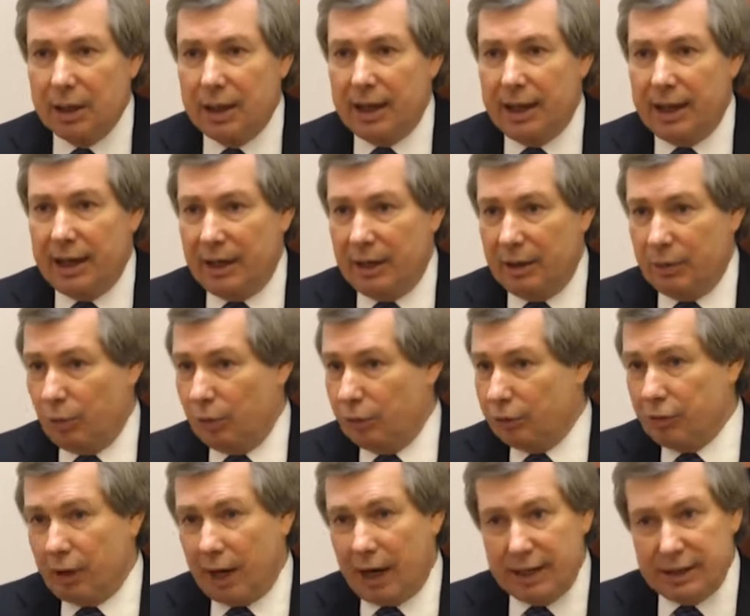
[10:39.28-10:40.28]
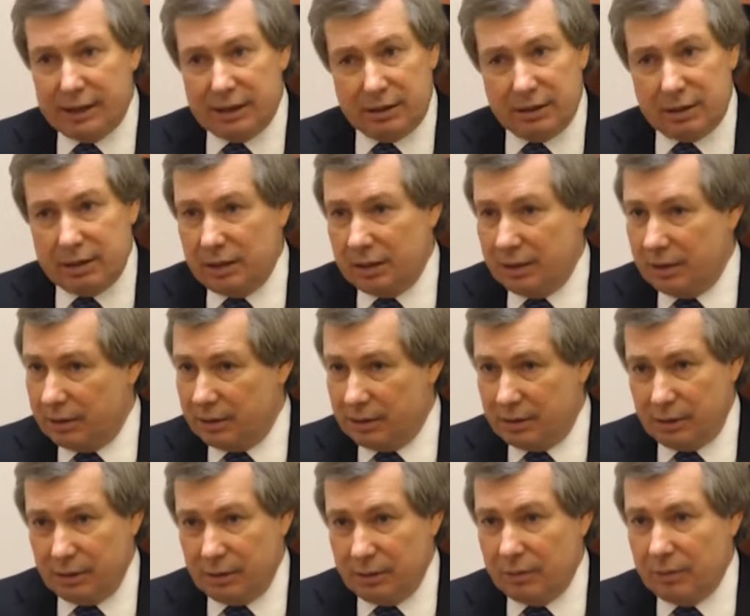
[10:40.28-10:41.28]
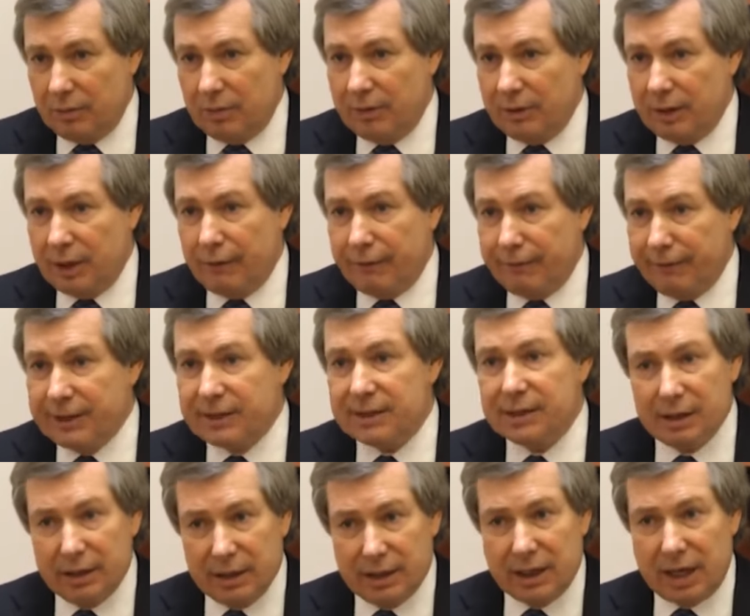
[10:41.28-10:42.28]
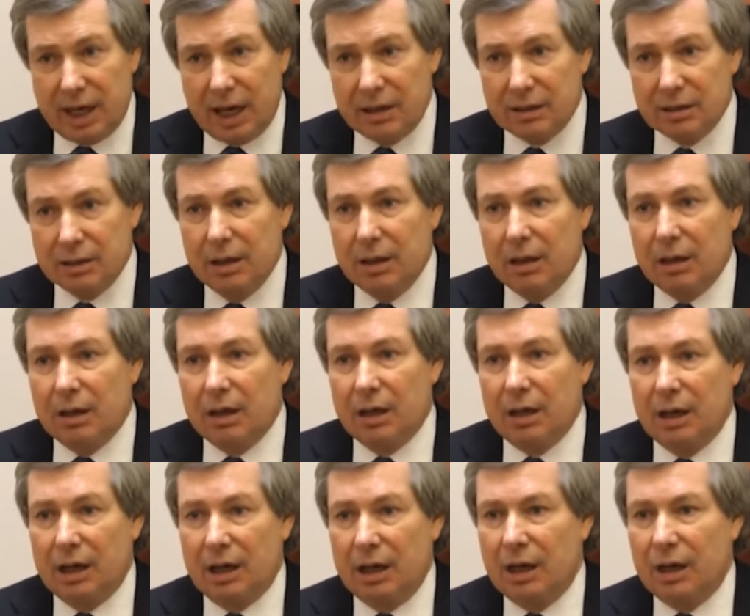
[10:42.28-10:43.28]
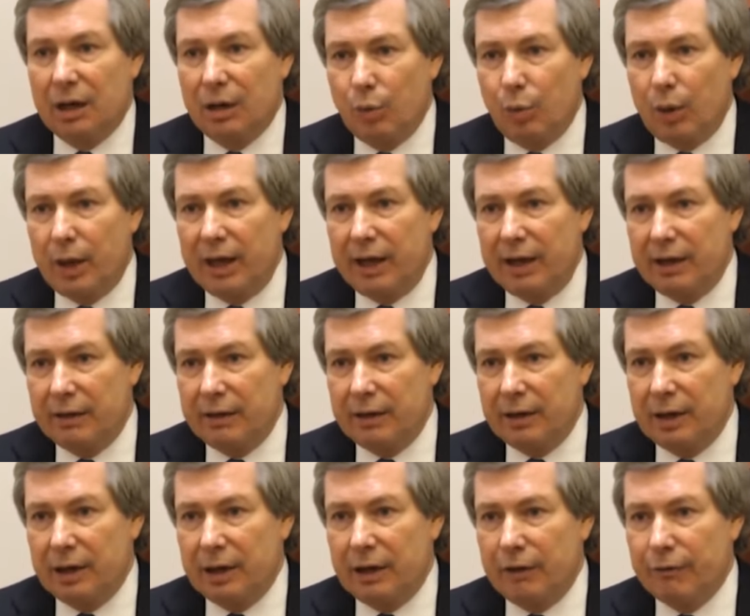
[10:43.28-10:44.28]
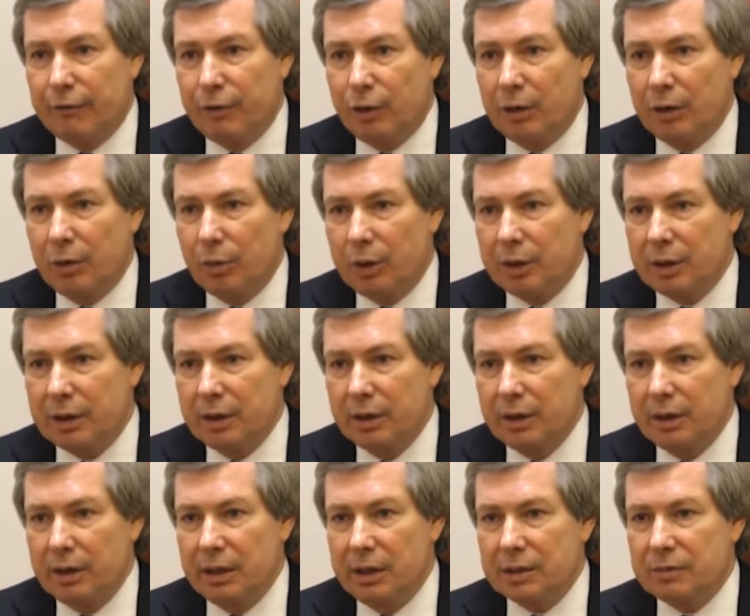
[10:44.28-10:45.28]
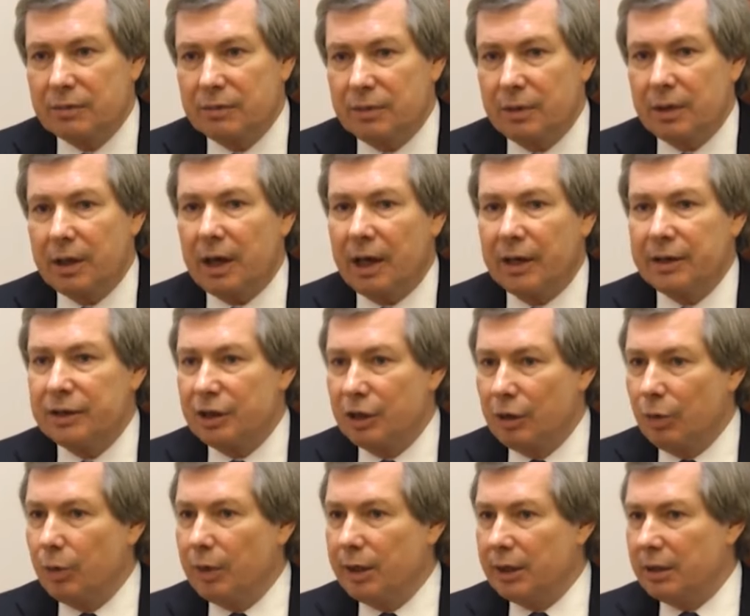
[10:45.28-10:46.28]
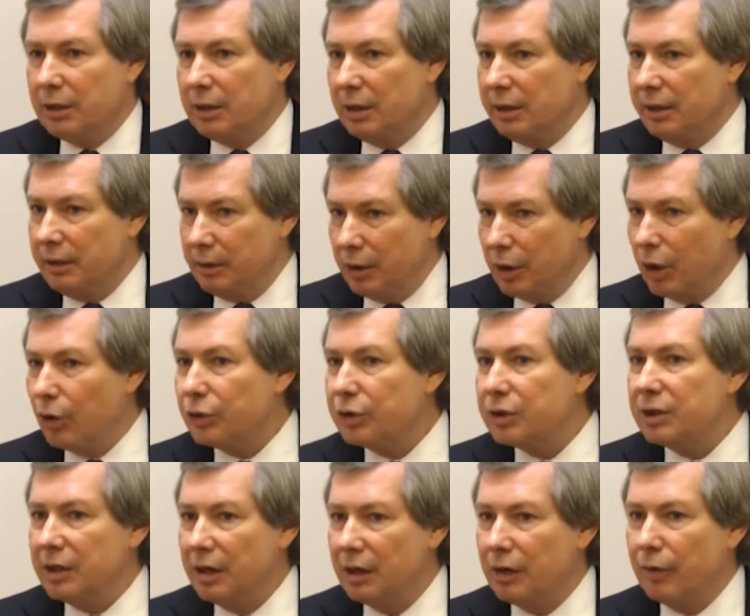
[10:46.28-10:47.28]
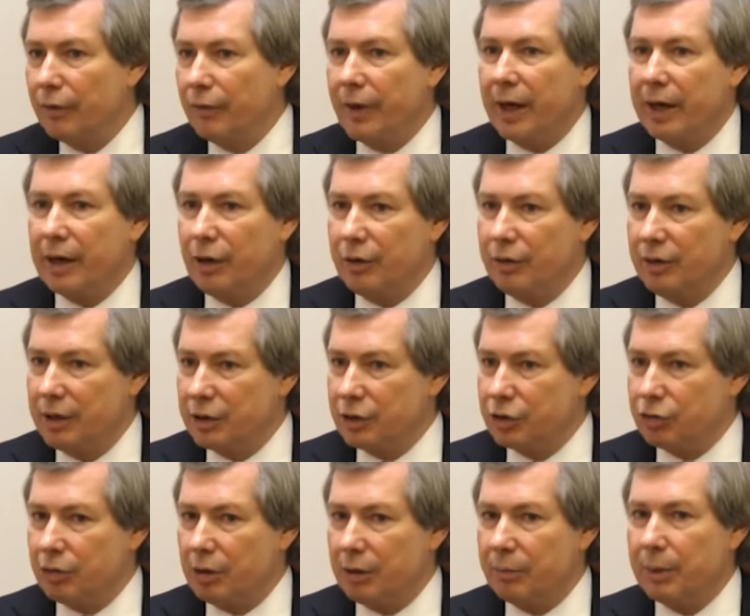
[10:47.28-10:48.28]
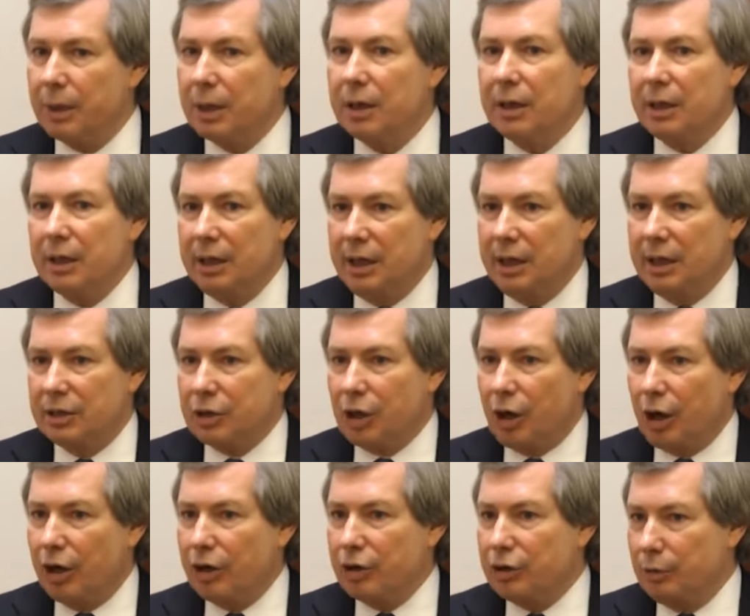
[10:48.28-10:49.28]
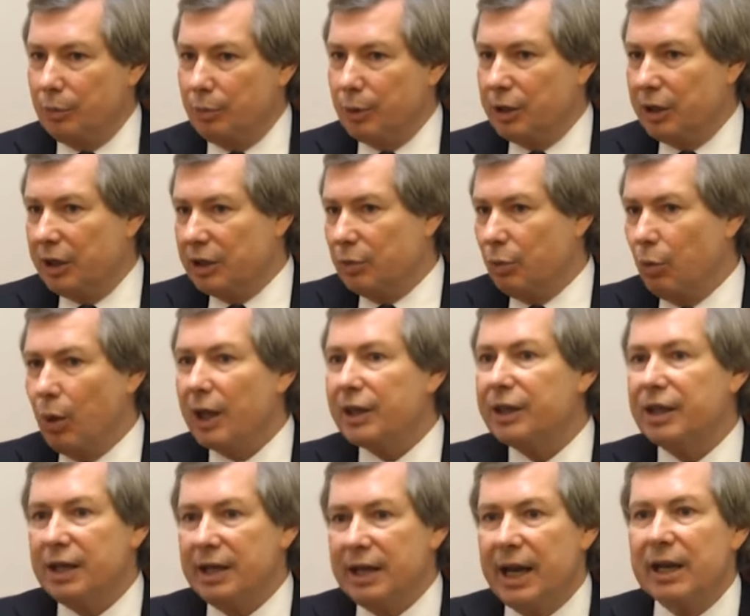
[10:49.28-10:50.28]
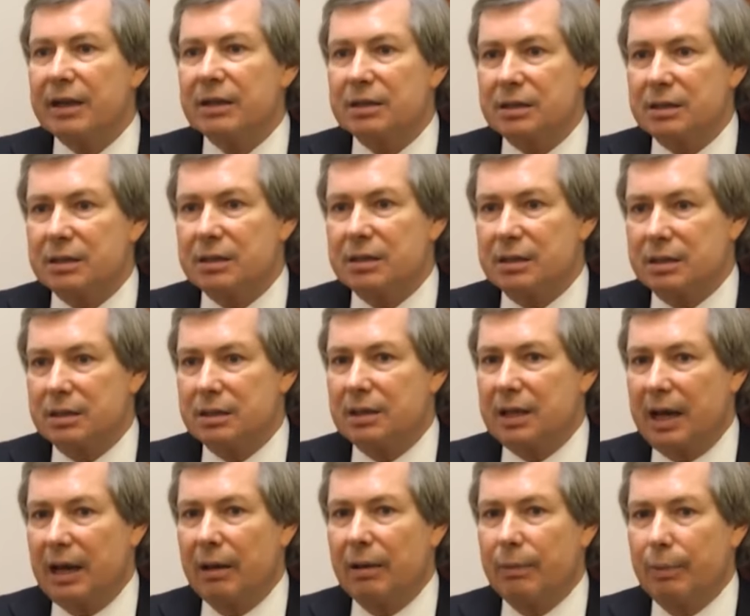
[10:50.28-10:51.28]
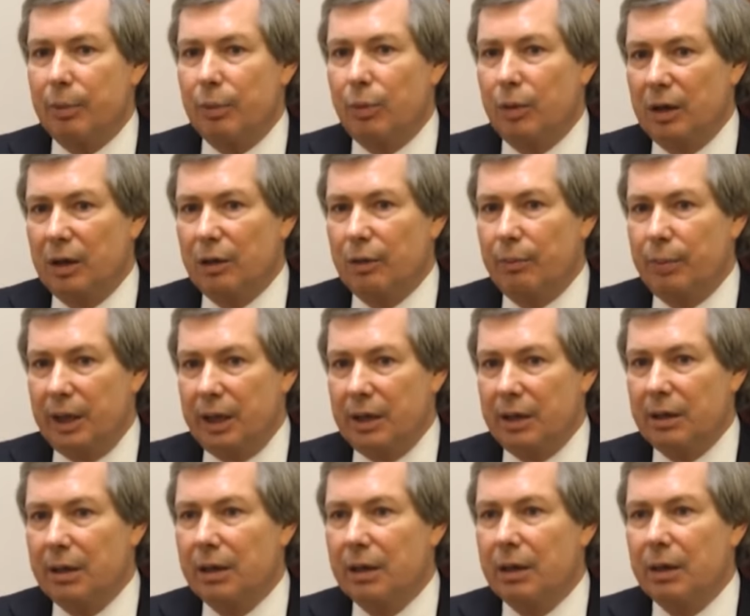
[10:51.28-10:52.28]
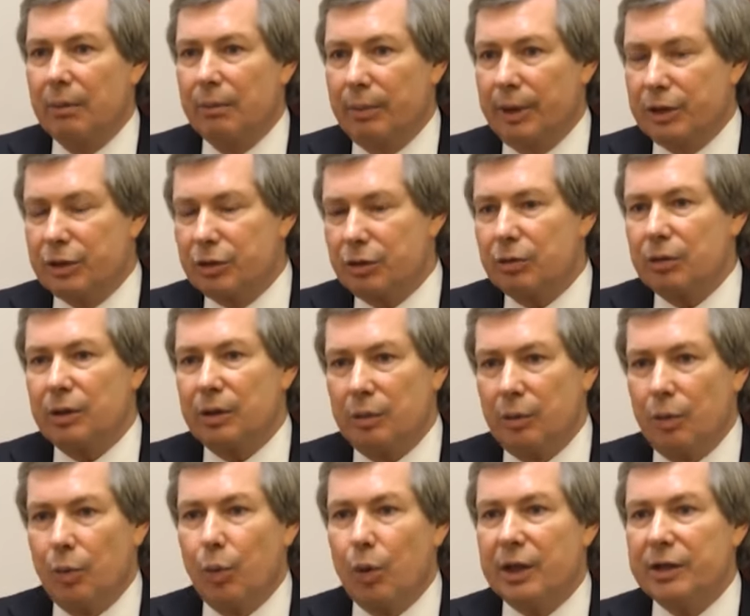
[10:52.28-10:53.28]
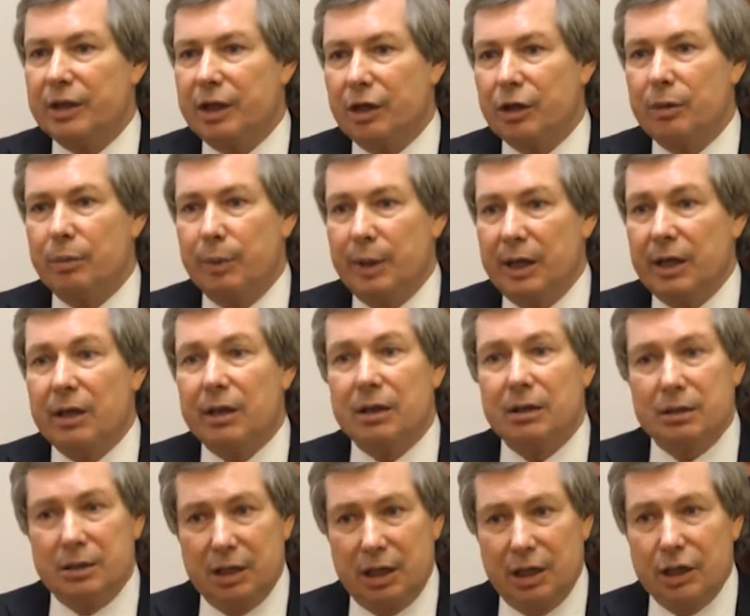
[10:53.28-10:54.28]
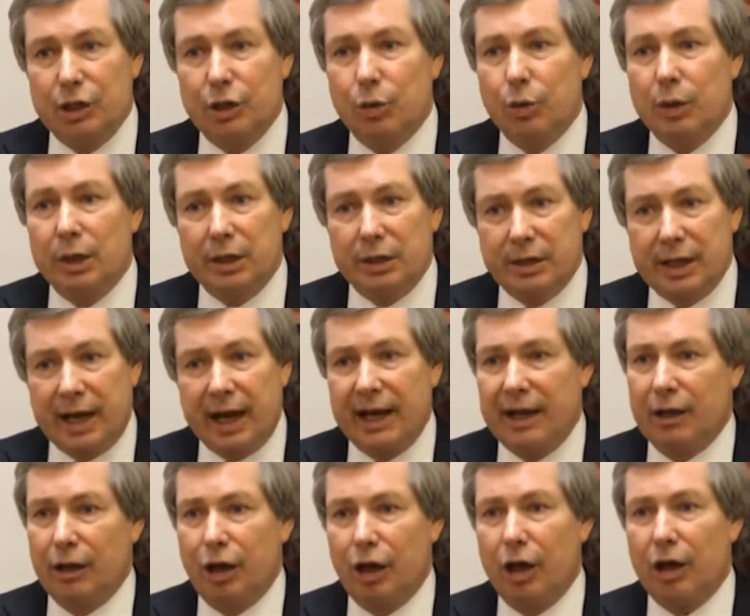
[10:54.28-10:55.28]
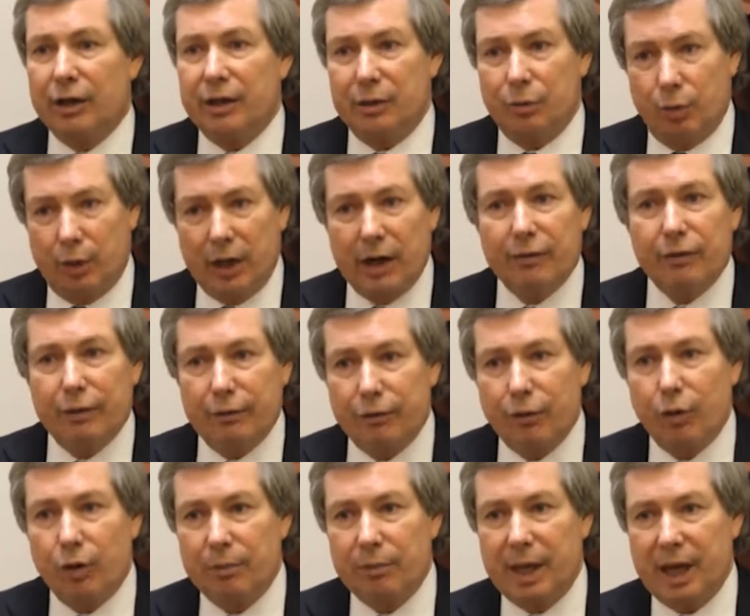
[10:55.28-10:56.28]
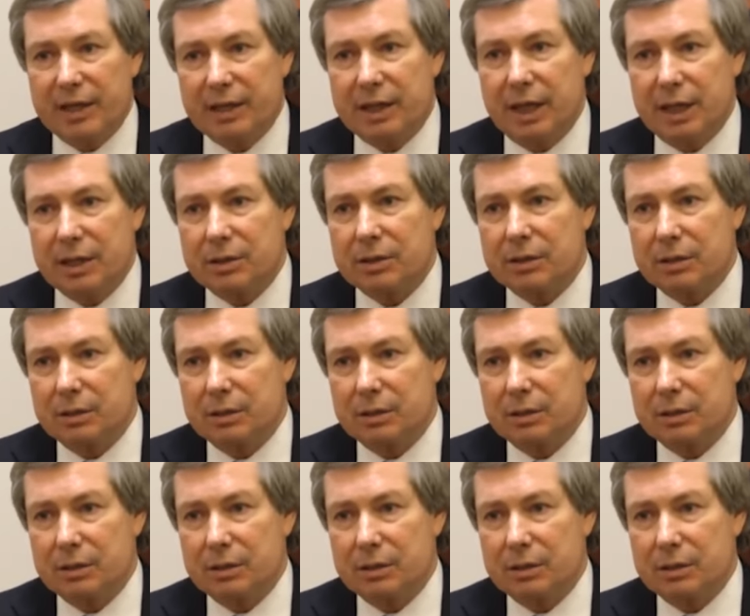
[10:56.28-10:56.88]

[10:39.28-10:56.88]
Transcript: and we'll try to facilitate a way forward. It's until we go to Yerevan on this trip, it's hard to predict what the next step will be, but certainly we want there to be a continuing dialogue in whatever form that takes.